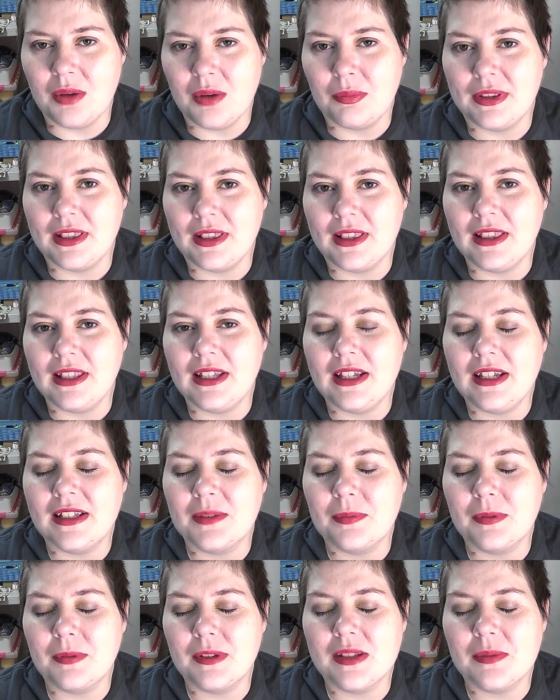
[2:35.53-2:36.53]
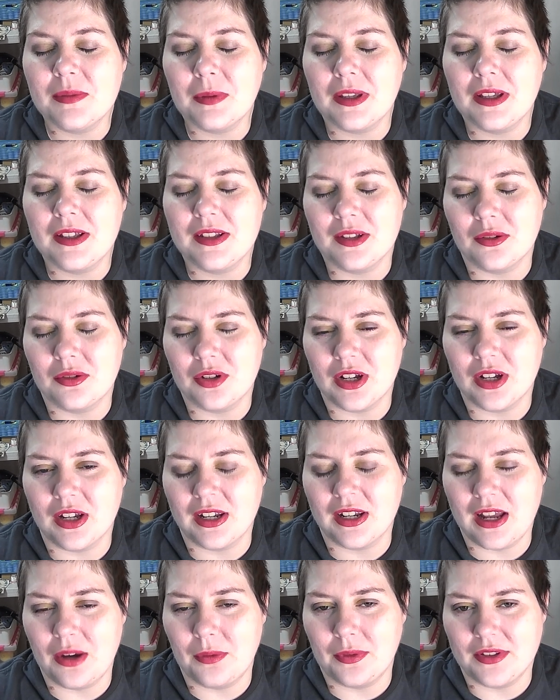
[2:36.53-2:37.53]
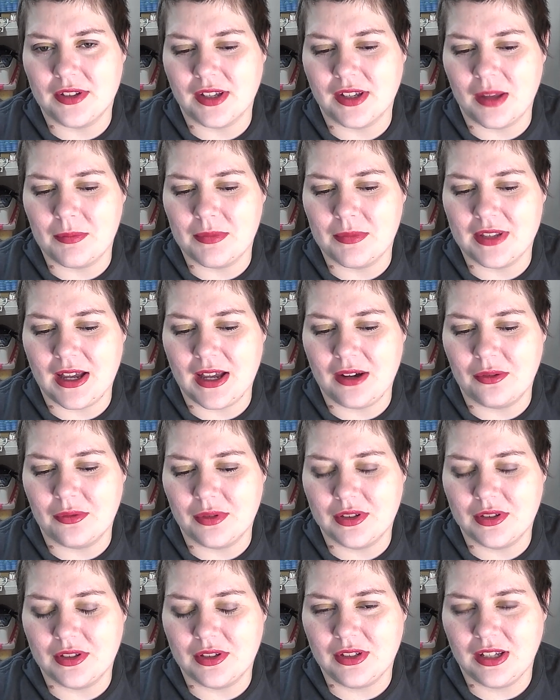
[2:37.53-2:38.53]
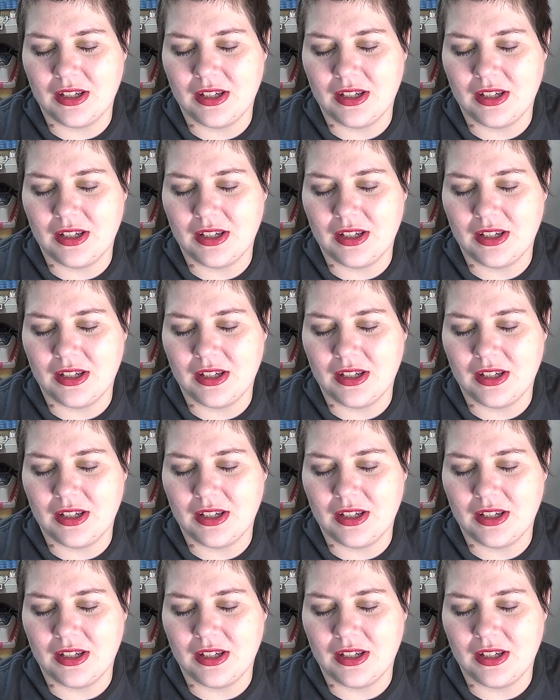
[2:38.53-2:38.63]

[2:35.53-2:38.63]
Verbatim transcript: Please, please, please go check it out once it comes out.